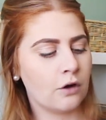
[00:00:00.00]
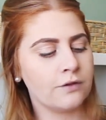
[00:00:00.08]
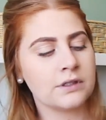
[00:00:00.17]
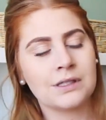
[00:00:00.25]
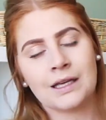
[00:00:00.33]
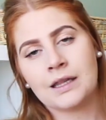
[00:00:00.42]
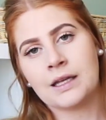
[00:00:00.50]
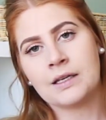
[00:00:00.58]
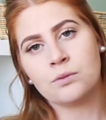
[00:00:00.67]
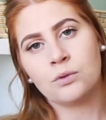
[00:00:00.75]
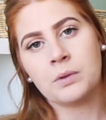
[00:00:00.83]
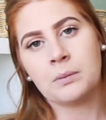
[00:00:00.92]
Obviously
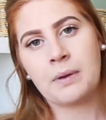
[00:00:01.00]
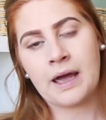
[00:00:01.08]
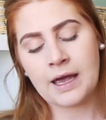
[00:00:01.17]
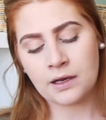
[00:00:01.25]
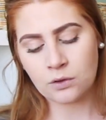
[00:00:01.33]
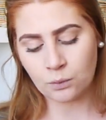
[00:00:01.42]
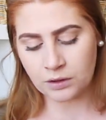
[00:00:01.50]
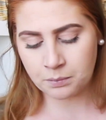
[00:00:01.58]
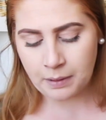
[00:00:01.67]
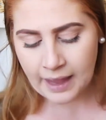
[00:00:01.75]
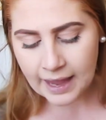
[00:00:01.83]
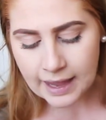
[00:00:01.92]
these will be paired
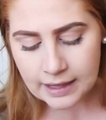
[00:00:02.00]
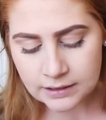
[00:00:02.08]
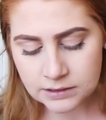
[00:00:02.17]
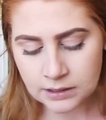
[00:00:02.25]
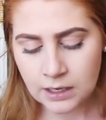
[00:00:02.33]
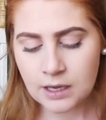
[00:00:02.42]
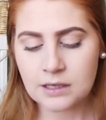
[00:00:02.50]
with pants,